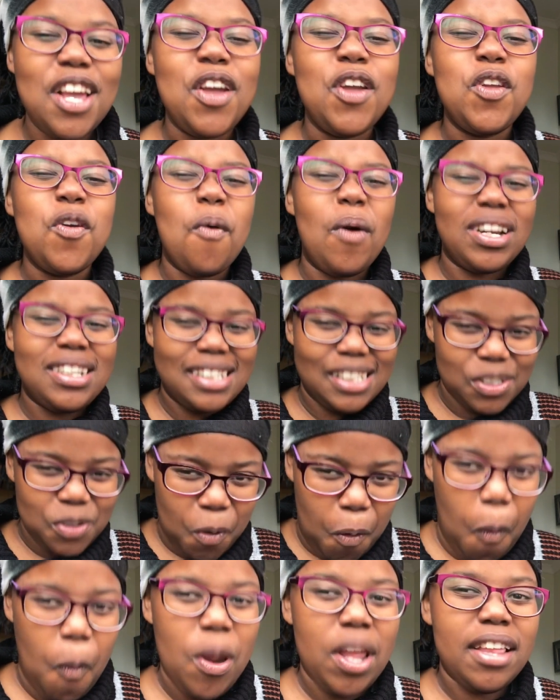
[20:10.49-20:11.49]
You are just
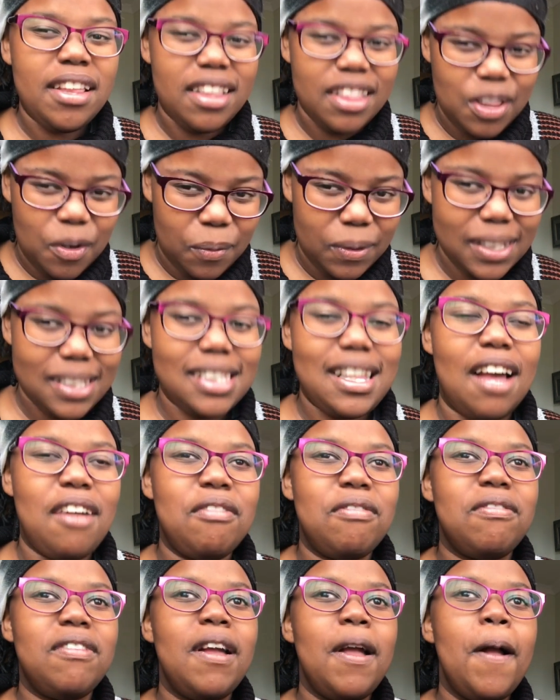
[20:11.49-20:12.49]
going through
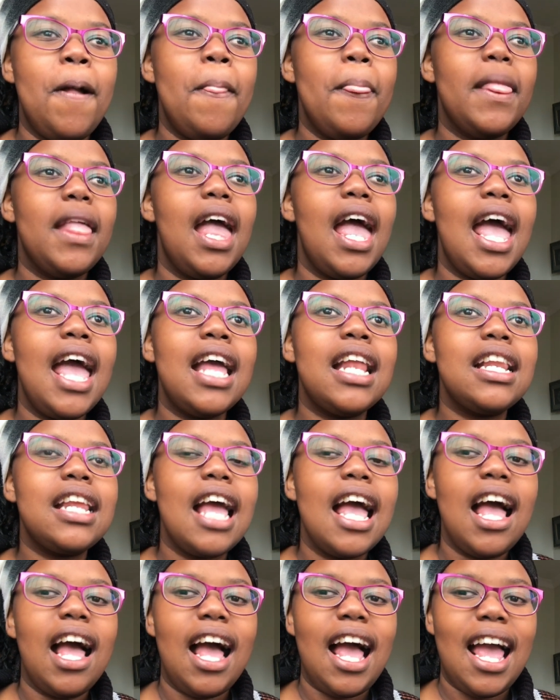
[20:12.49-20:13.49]
stuff. And
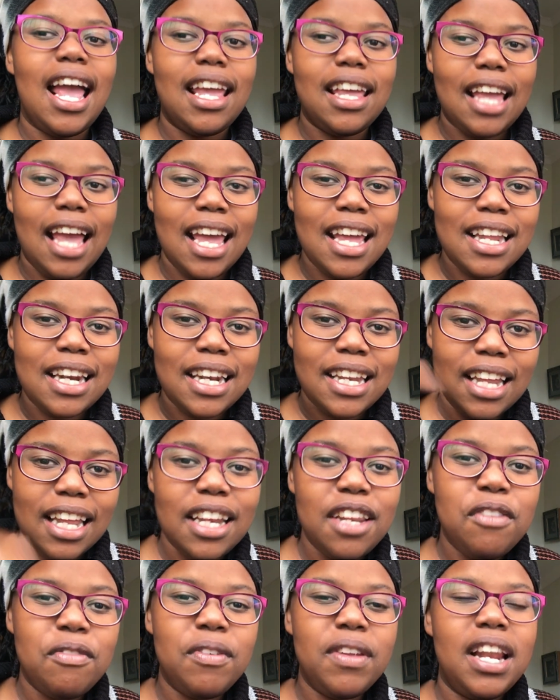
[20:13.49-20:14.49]
I
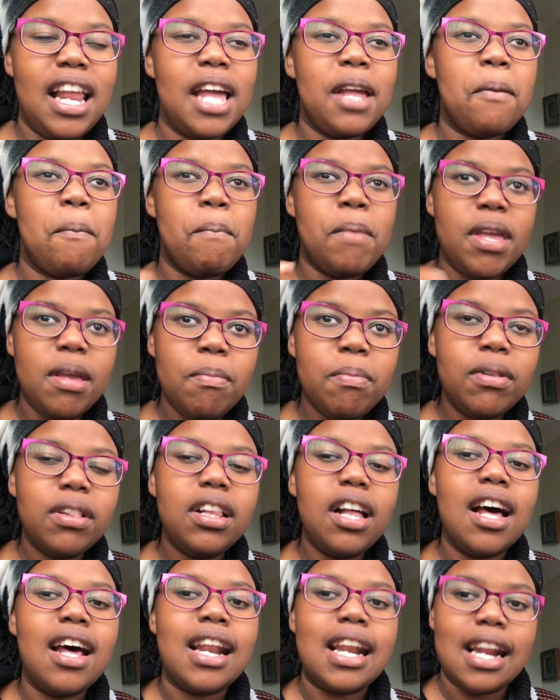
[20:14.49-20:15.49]
really feel like people
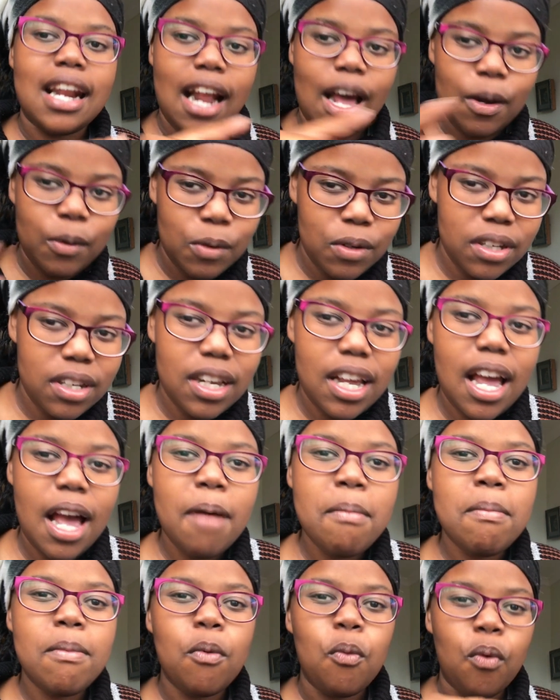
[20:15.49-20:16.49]
around
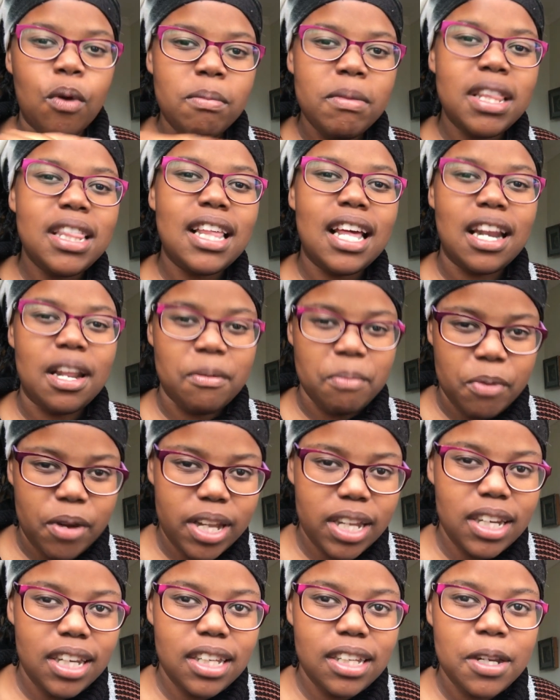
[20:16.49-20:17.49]
women that are
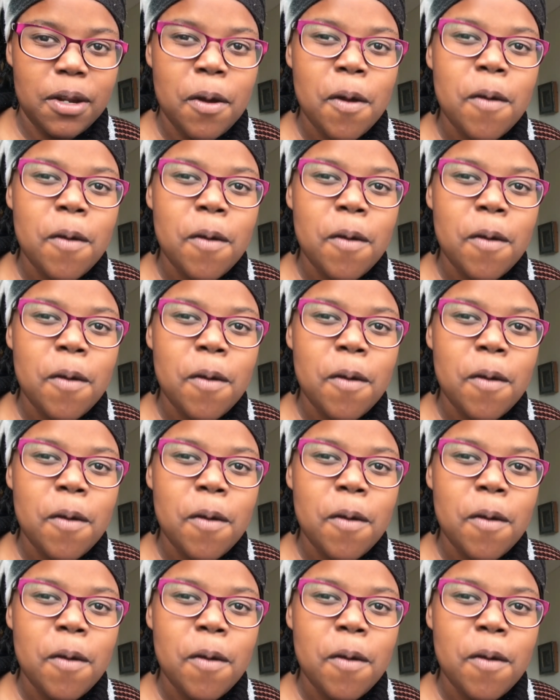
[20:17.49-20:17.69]
pregnant